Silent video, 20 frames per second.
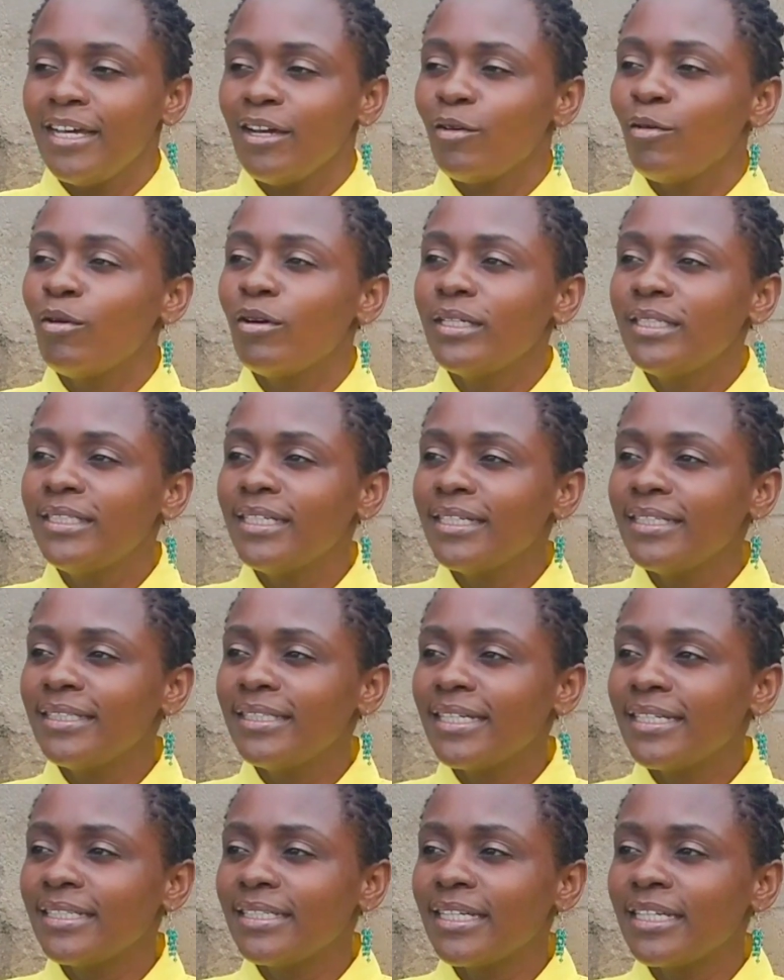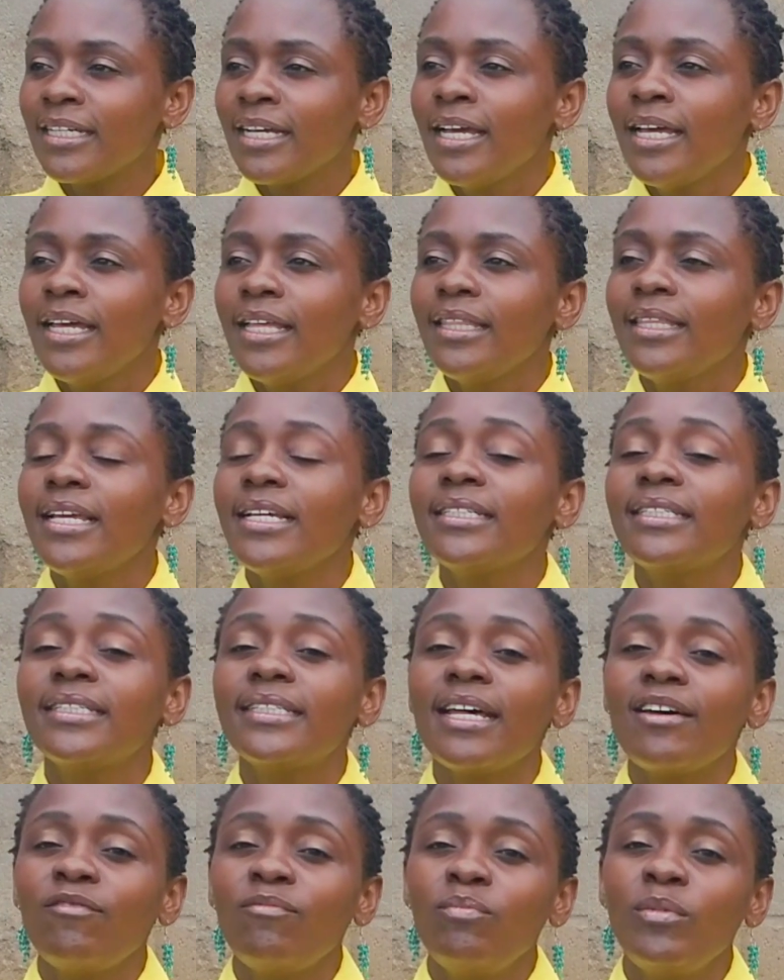God tells us that they
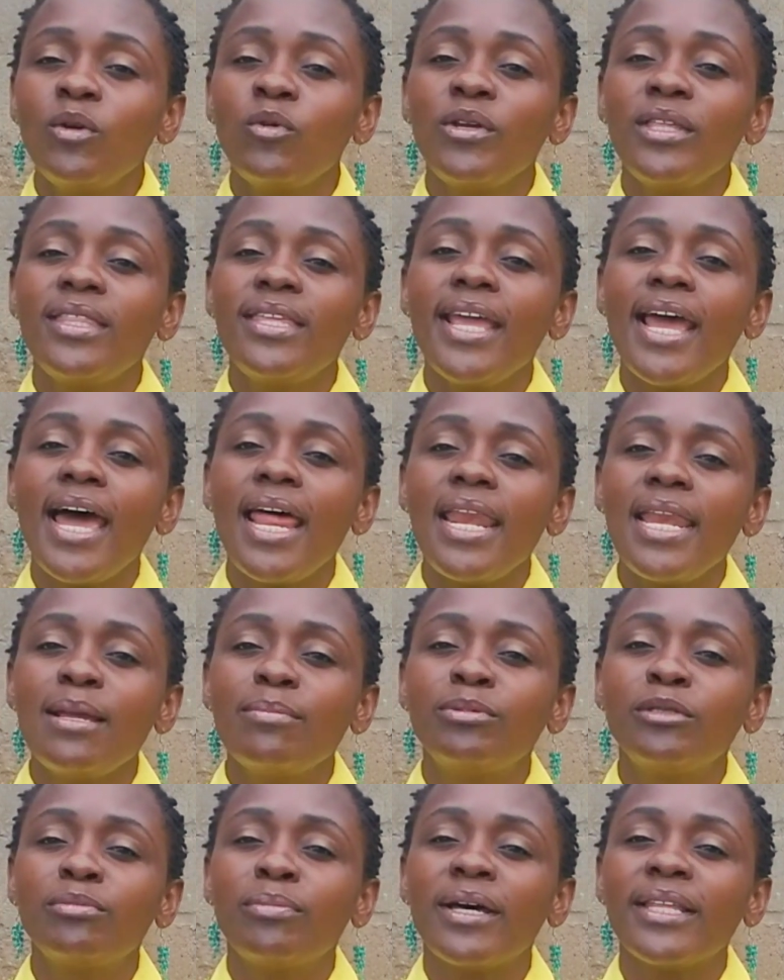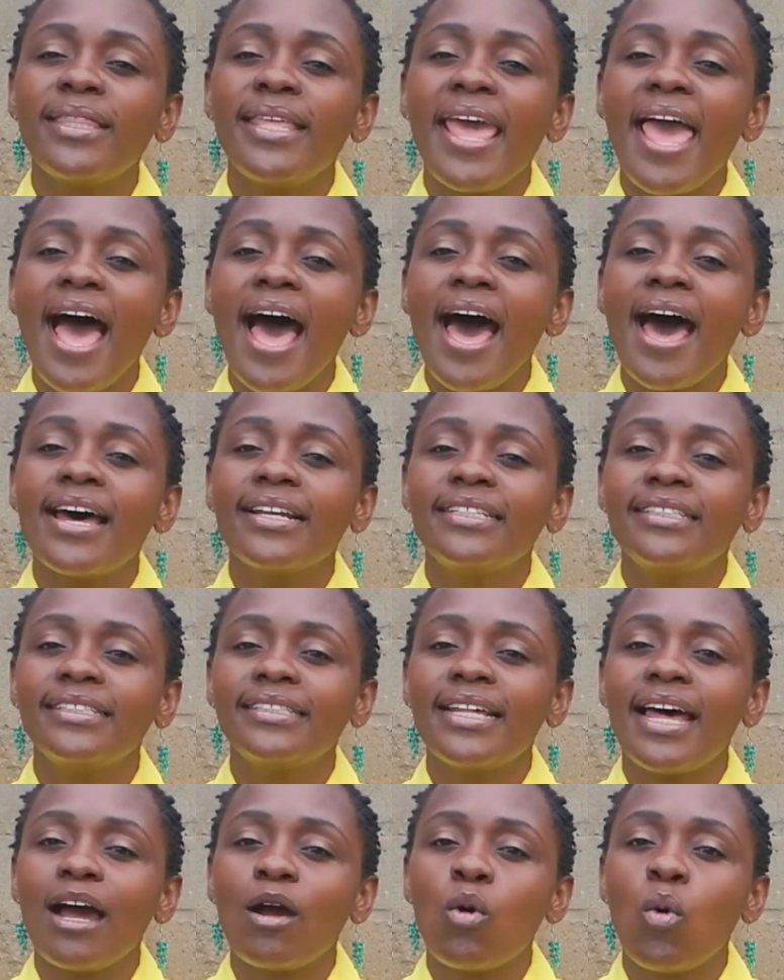serve me with their lips, but their hearts
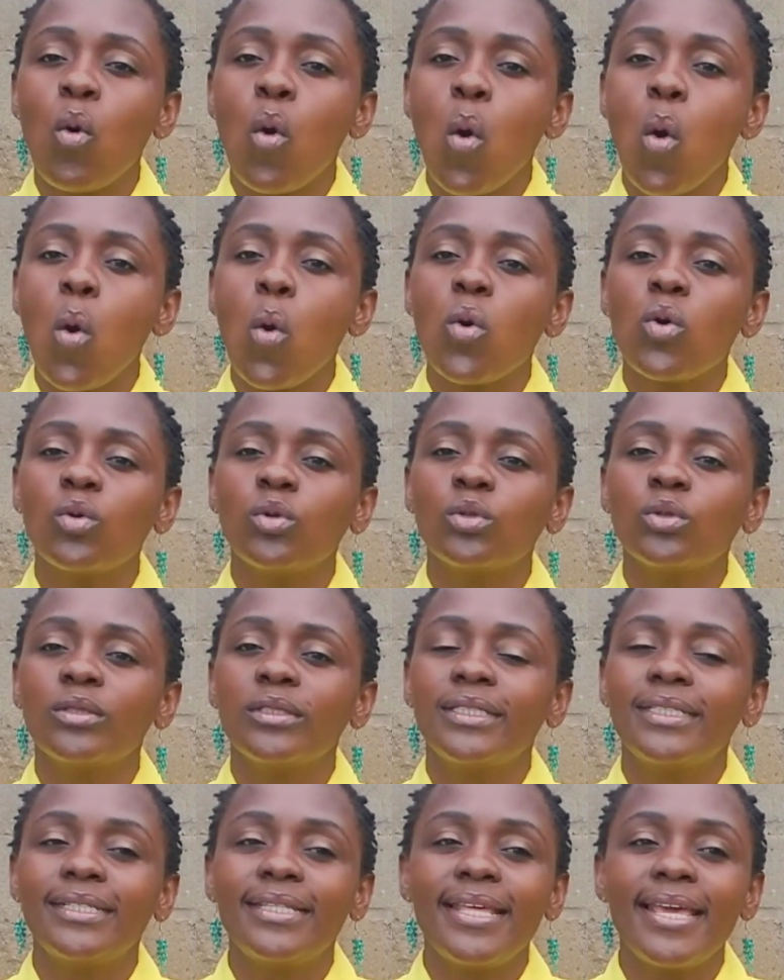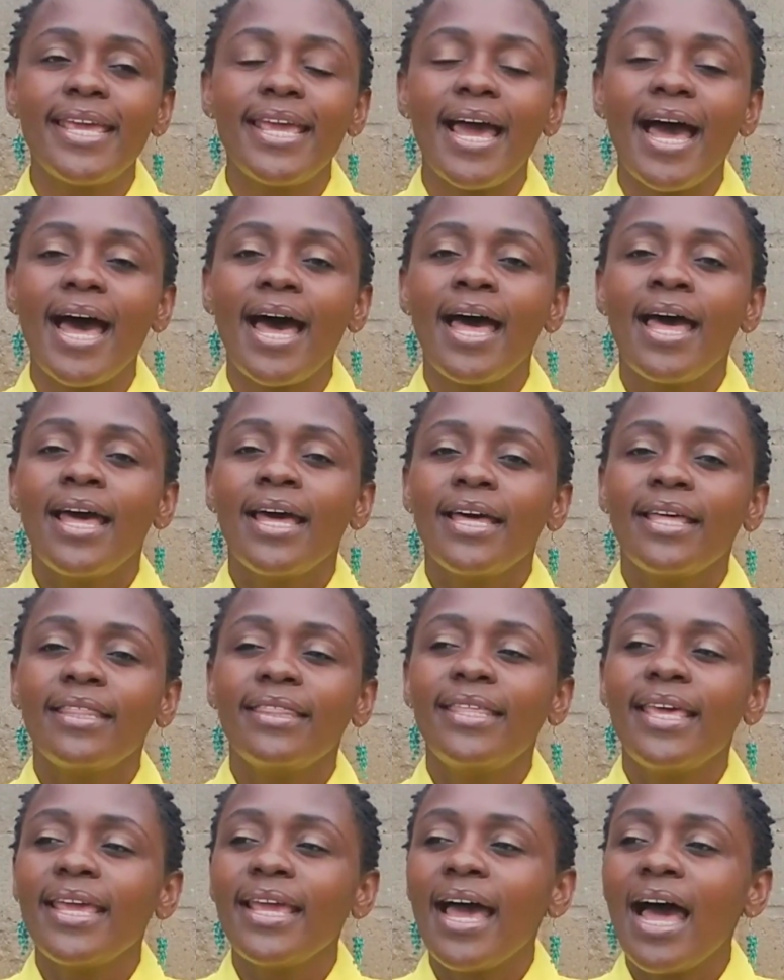are cold. They are,
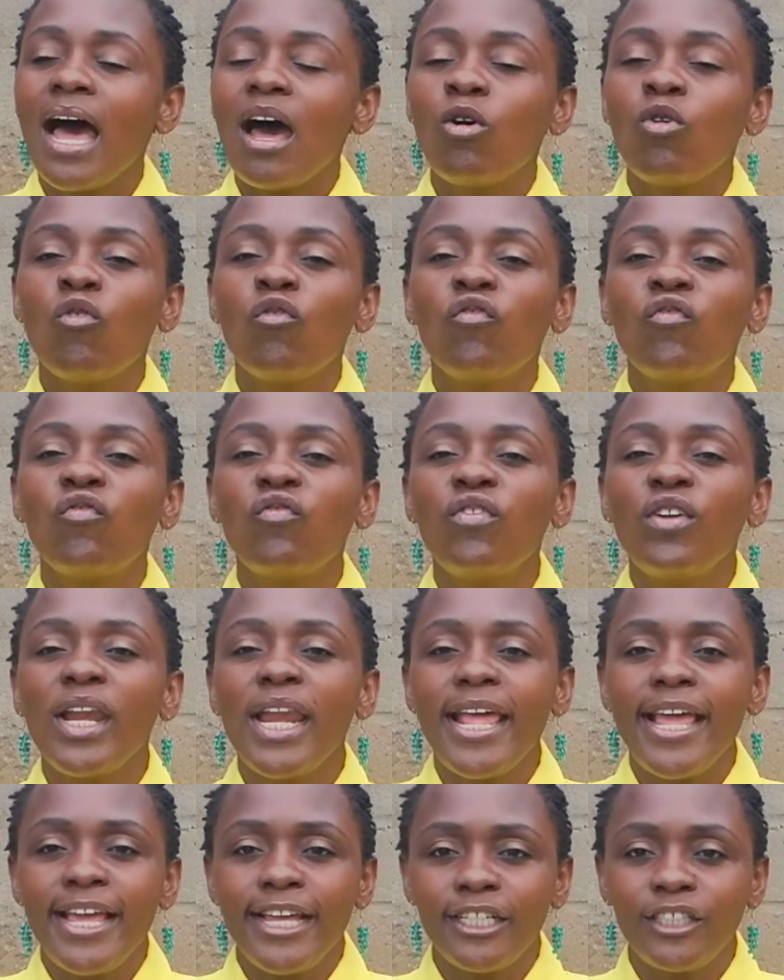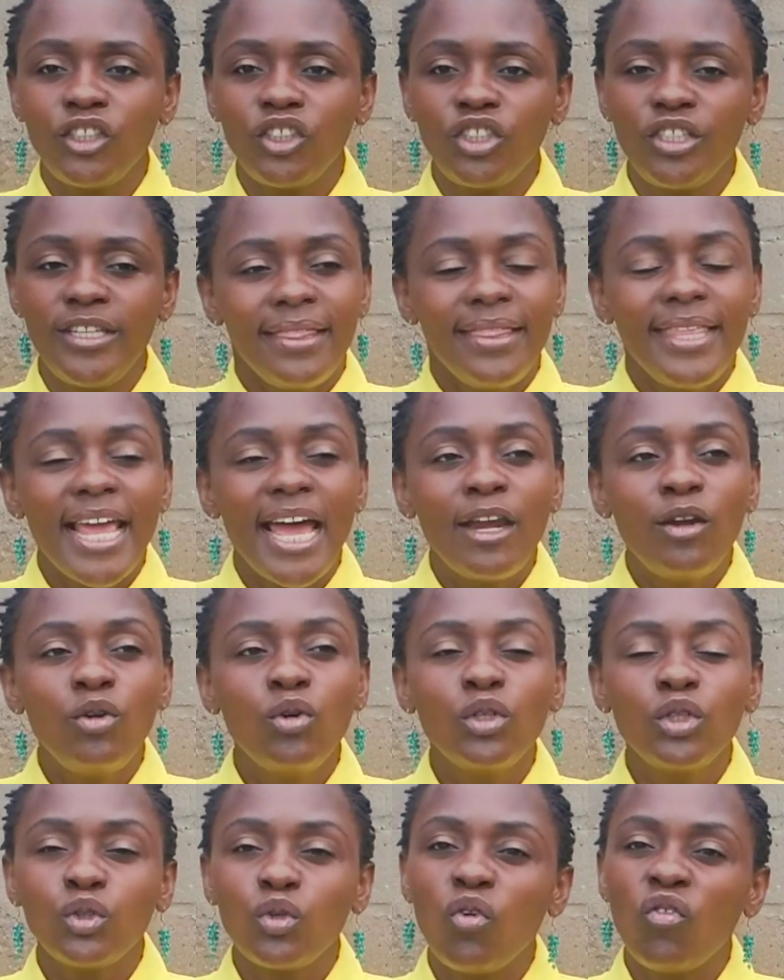they are of flesh. They are
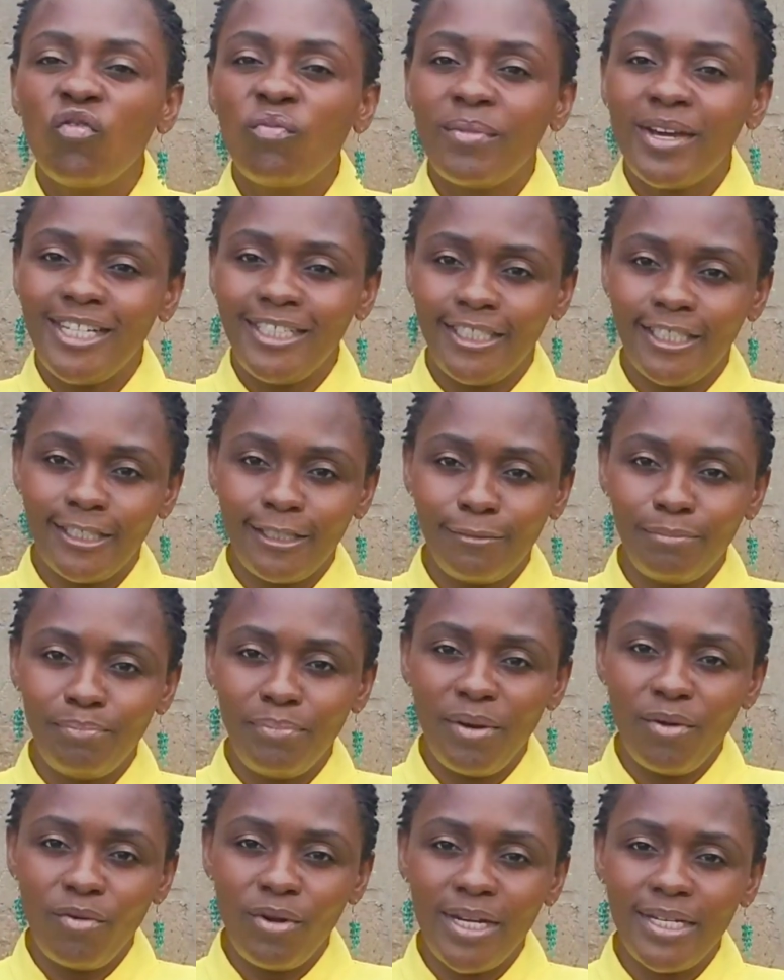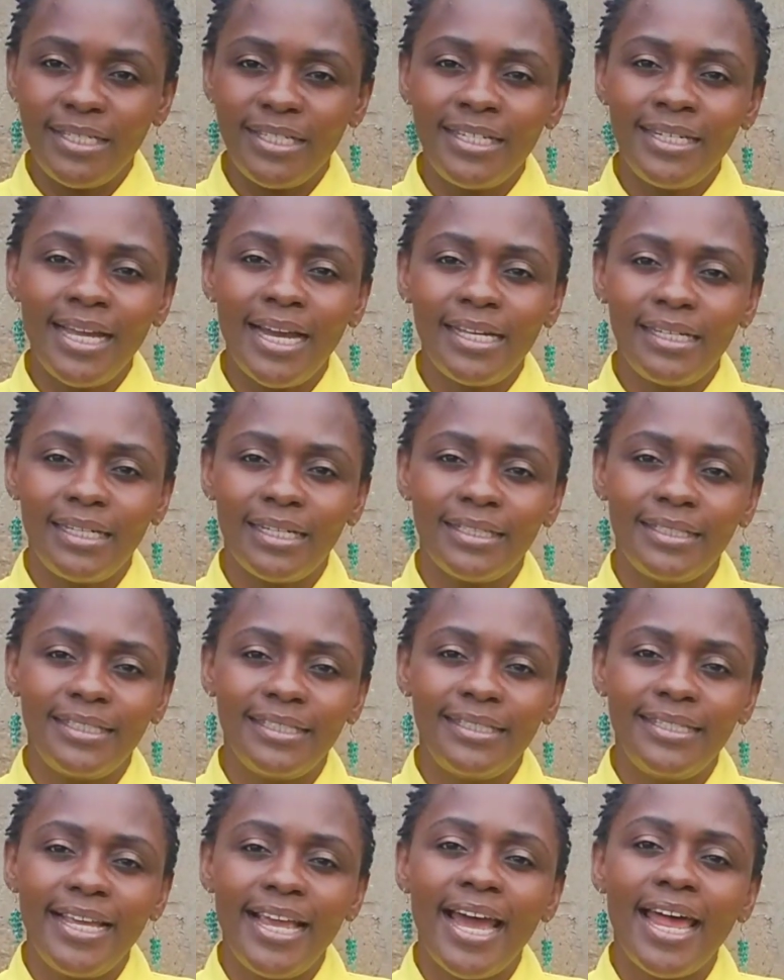not of my spirit. In others,
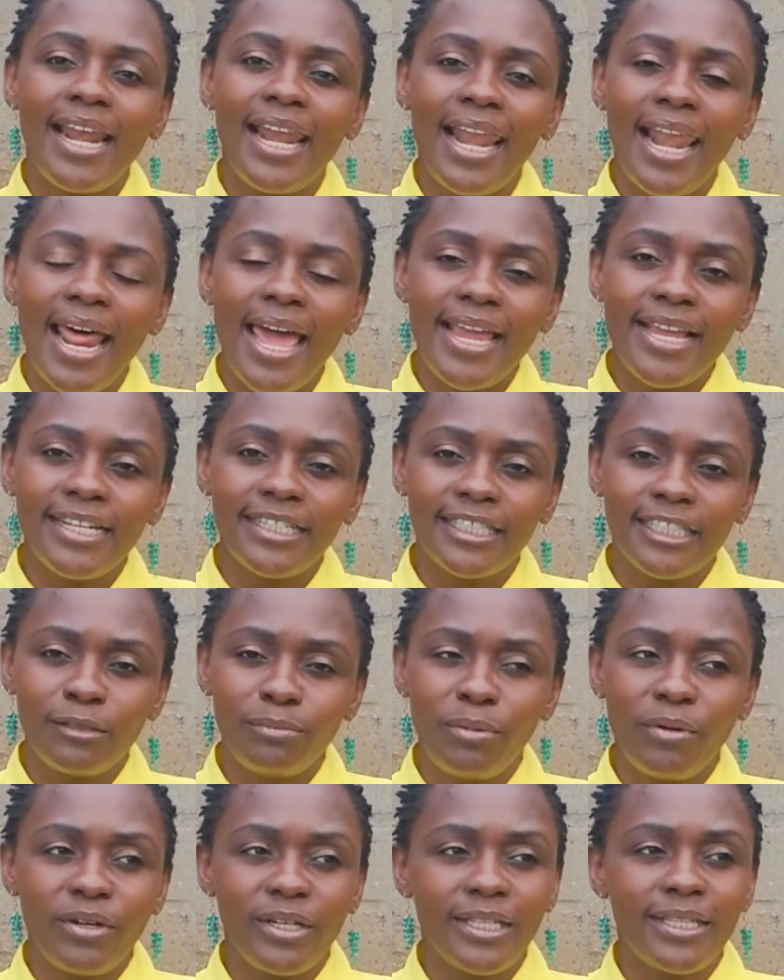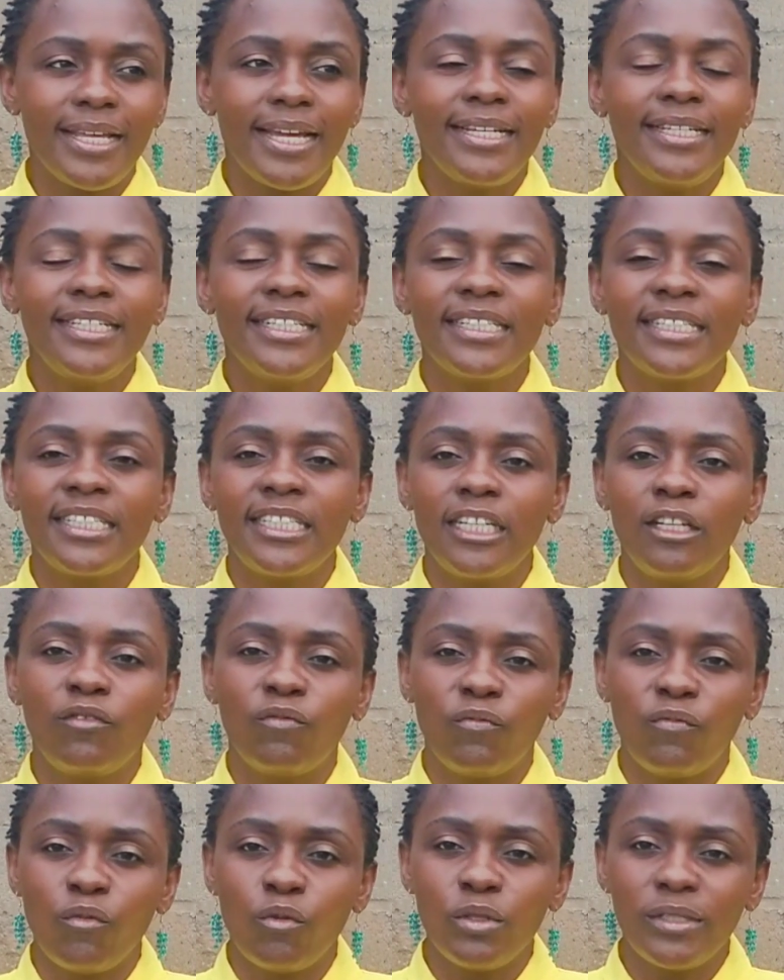they are lying spirits, they are
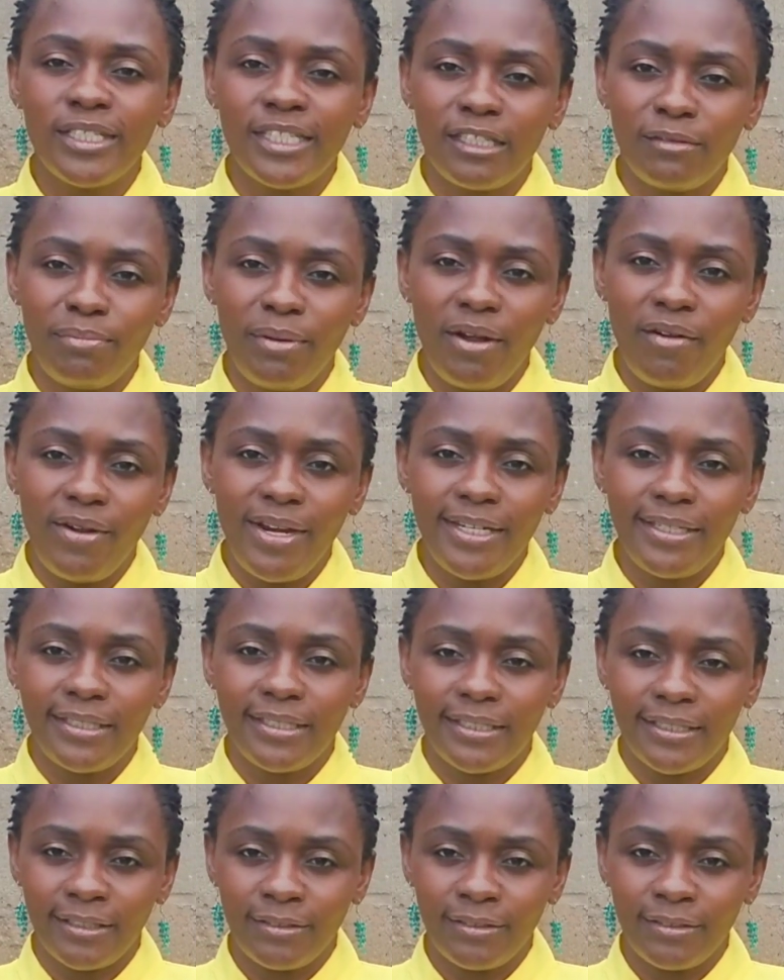deceitful spirits.